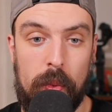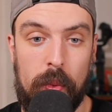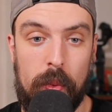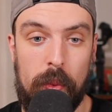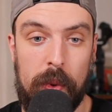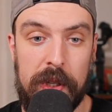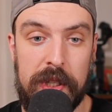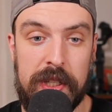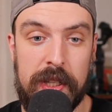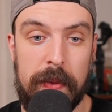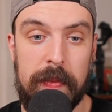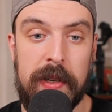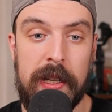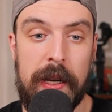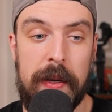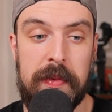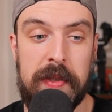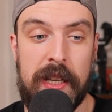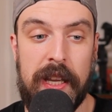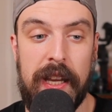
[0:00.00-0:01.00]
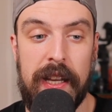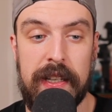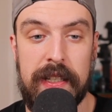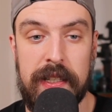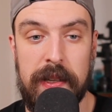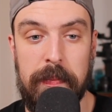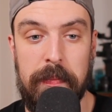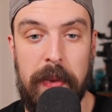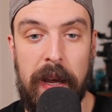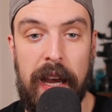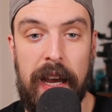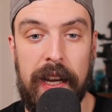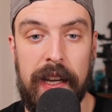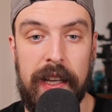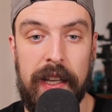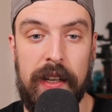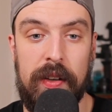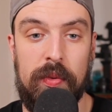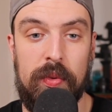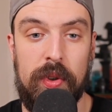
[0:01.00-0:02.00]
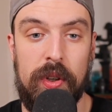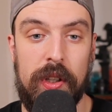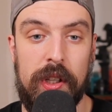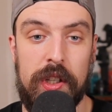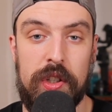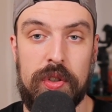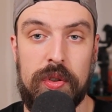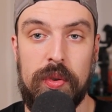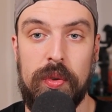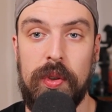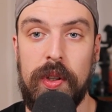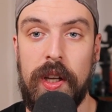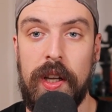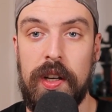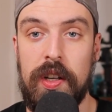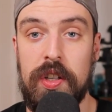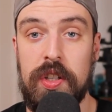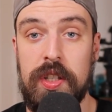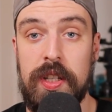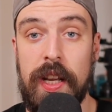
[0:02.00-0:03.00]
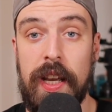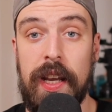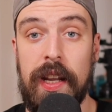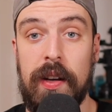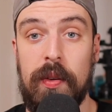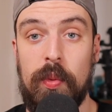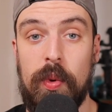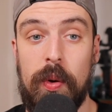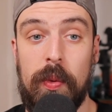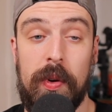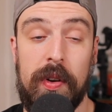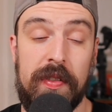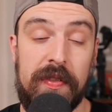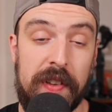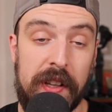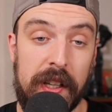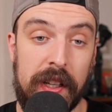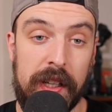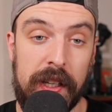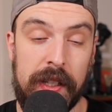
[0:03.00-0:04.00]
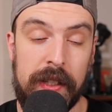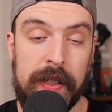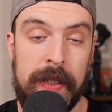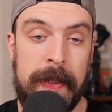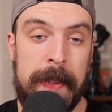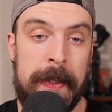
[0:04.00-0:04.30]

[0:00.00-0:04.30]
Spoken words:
we sometimes can't sit back and really truly understand what we're feeling.